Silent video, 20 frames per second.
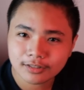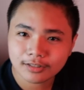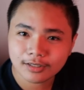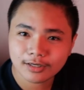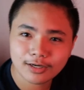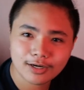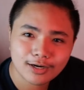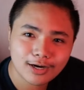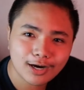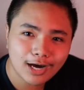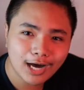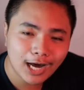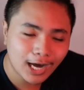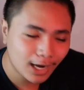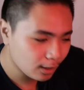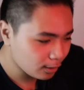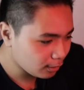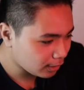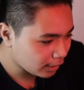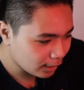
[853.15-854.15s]

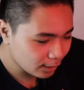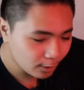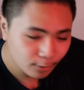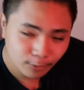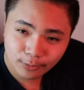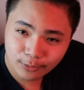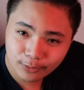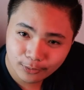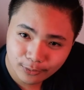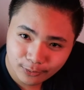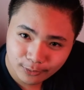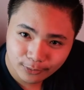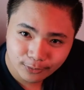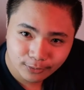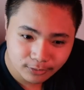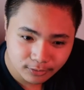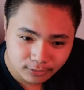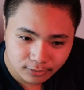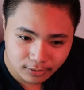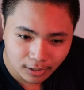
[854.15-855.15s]

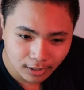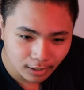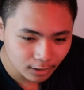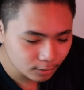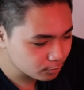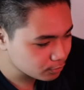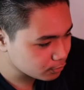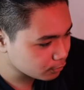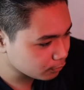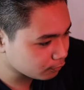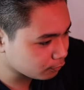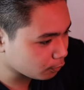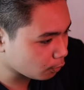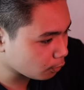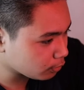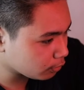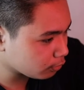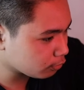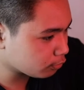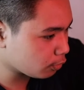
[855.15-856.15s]
how is your
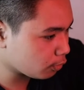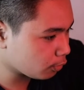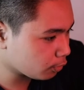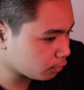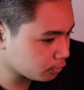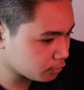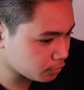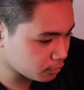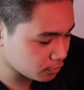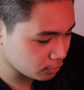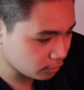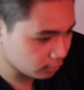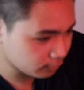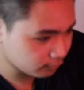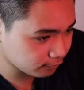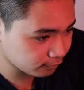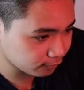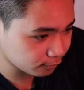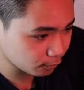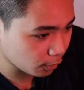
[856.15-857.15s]
vocal cords
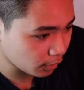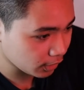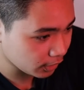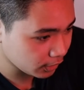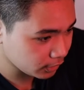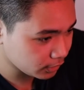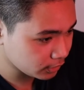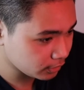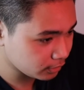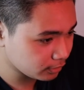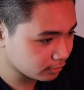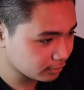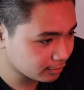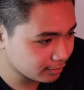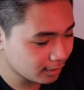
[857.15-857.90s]
not fried?